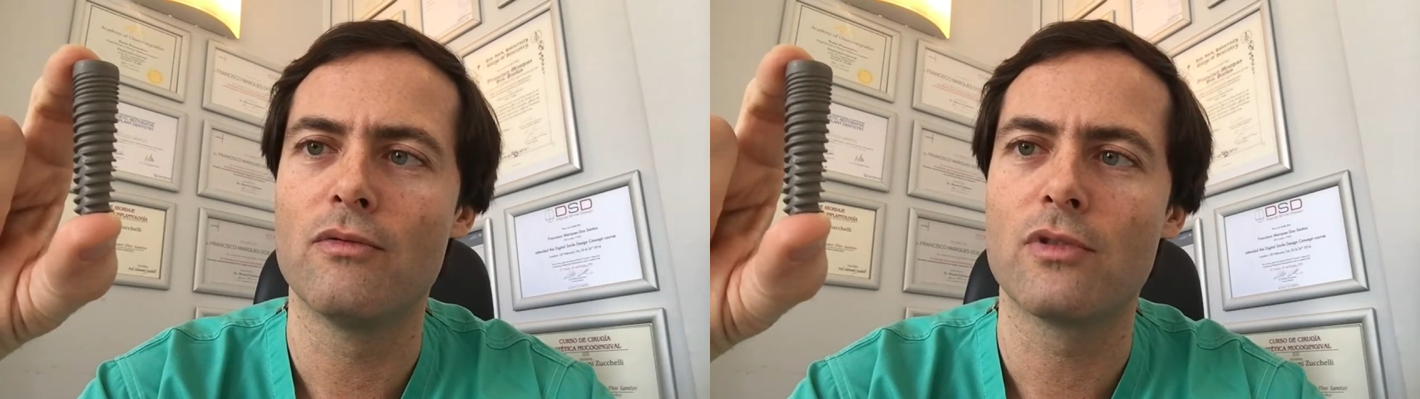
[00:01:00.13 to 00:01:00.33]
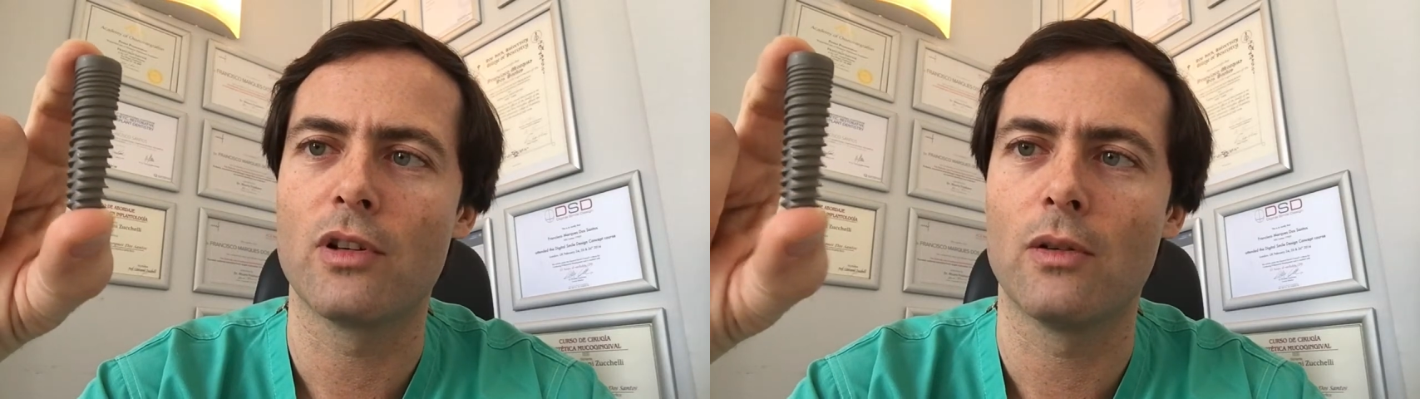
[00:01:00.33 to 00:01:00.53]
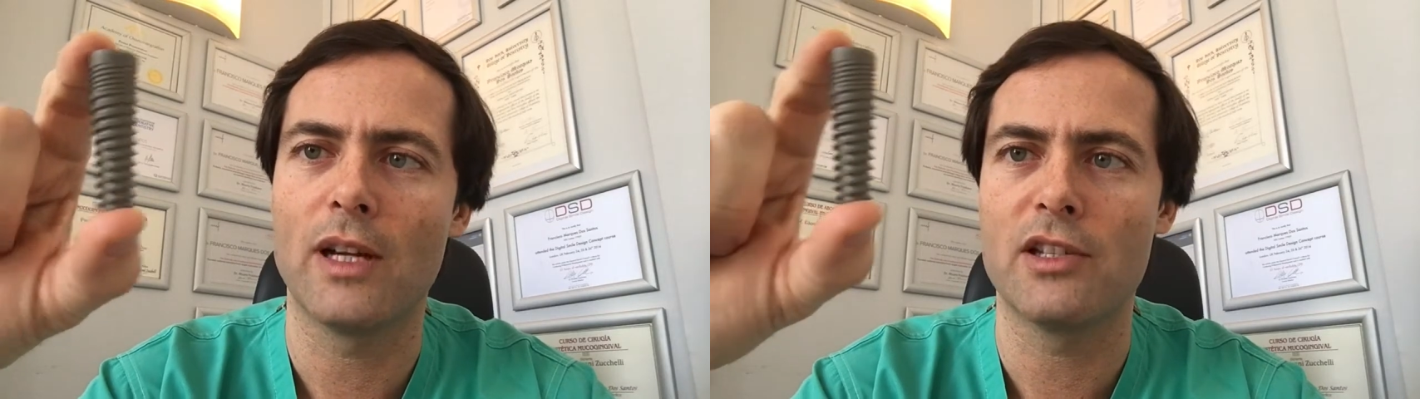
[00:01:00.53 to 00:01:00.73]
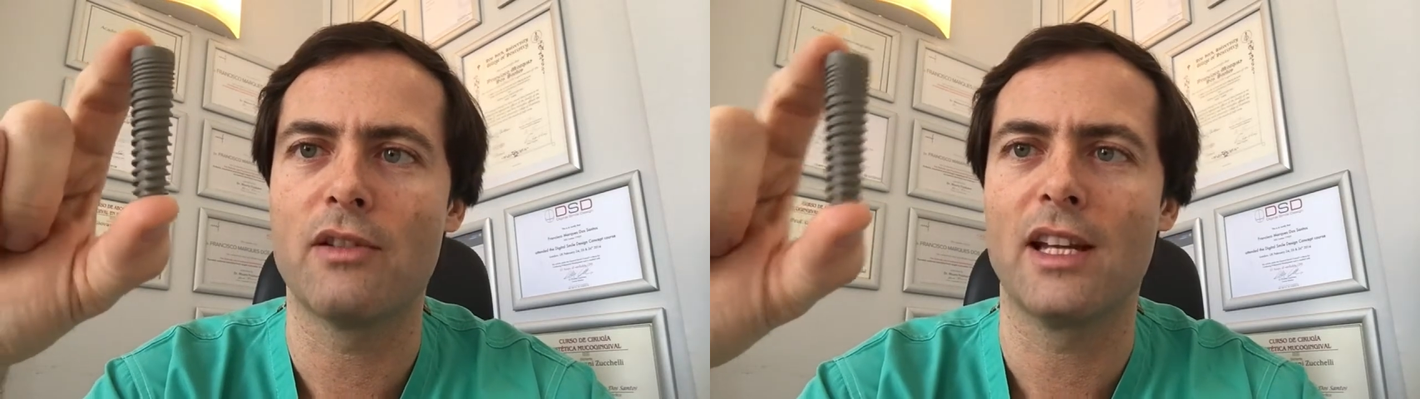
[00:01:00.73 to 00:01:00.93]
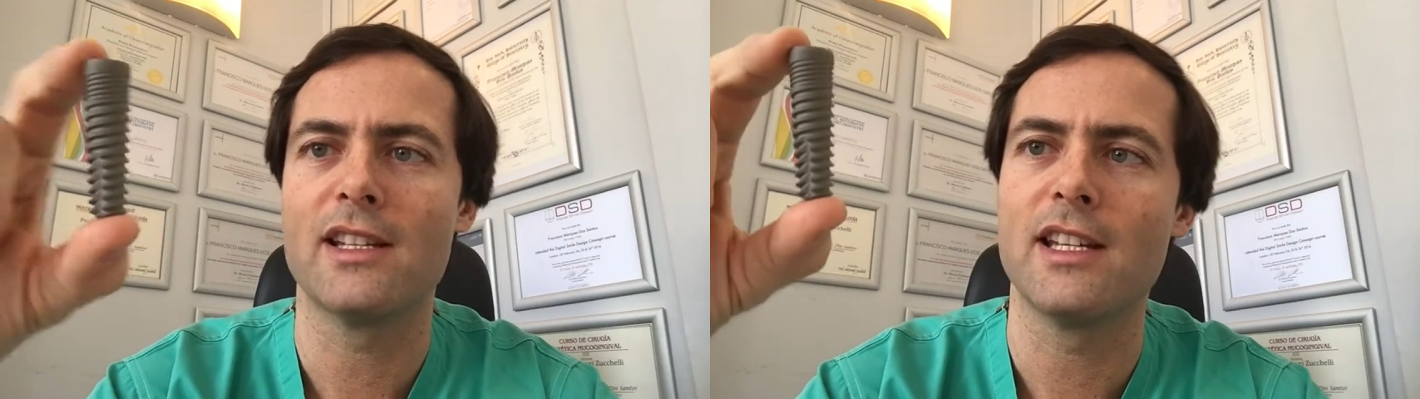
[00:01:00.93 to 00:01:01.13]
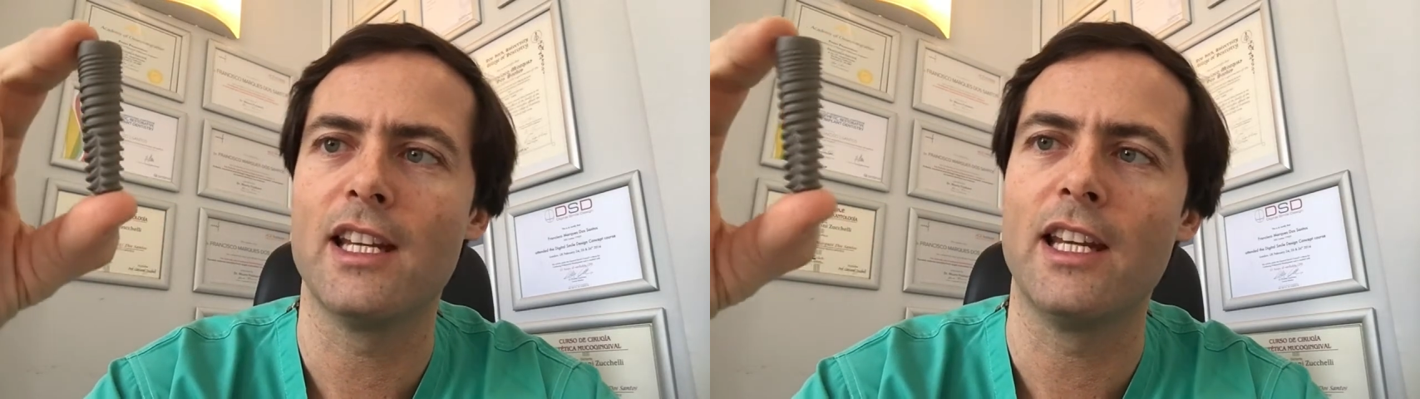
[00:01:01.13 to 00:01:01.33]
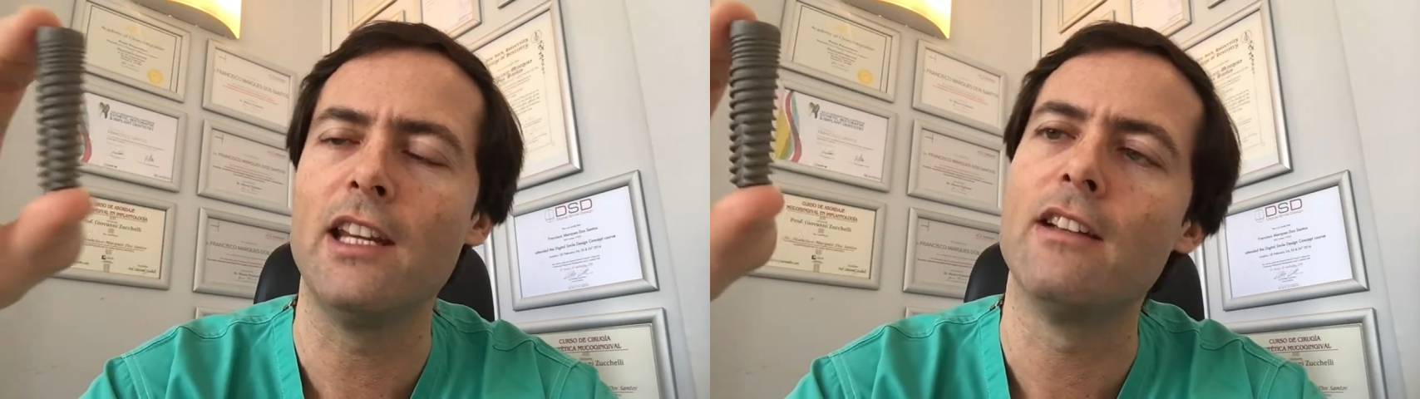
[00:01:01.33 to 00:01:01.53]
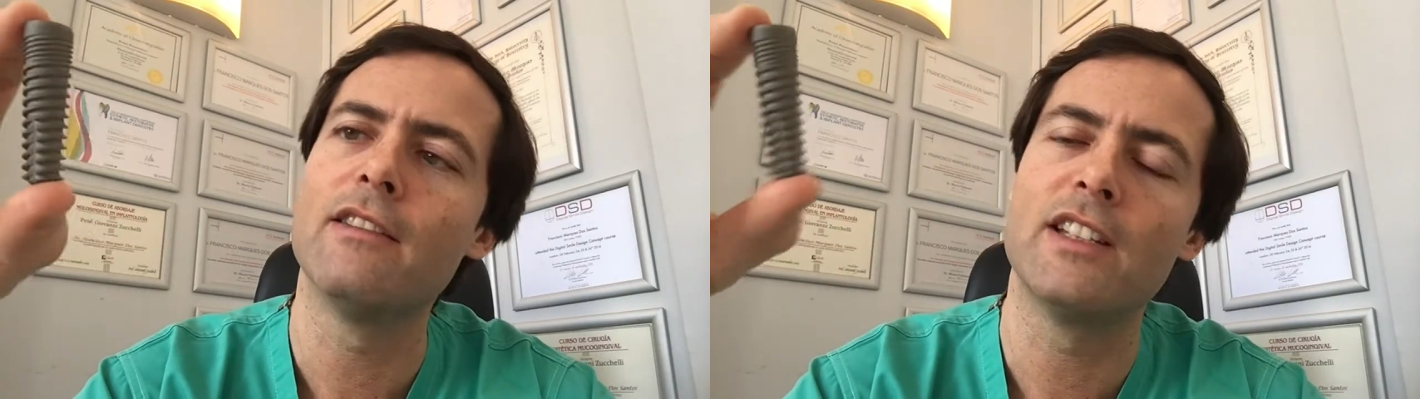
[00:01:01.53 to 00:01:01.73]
So as you can see here,